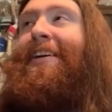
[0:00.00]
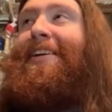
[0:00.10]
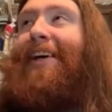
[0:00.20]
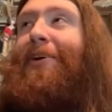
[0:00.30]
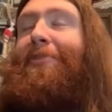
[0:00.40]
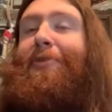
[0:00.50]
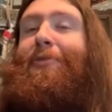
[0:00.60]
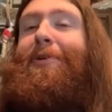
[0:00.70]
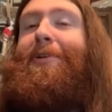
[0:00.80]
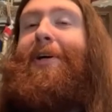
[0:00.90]

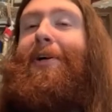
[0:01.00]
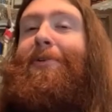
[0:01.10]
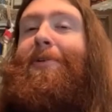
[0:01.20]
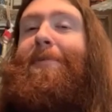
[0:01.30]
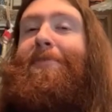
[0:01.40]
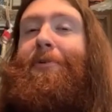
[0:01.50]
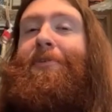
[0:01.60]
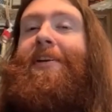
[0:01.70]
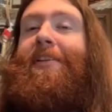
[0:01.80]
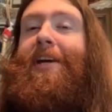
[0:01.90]
everyone told them before
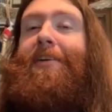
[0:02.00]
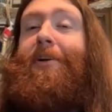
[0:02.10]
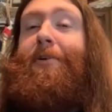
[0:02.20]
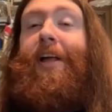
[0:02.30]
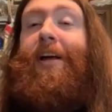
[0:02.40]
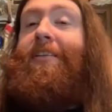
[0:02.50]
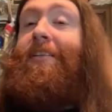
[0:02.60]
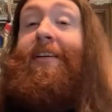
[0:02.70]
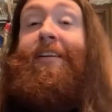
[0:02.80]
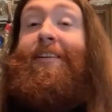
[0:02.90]
they left they were like
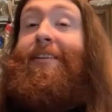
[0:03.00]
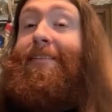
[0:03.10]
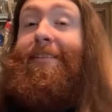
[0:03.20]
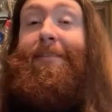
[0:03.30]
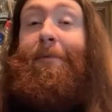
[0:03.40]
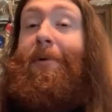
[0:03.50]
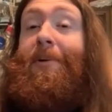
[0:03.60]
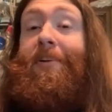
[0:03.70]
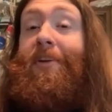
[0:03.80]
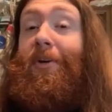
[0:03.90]
what are
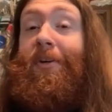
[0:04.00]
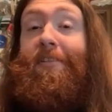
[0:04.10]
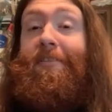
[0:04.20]
you doing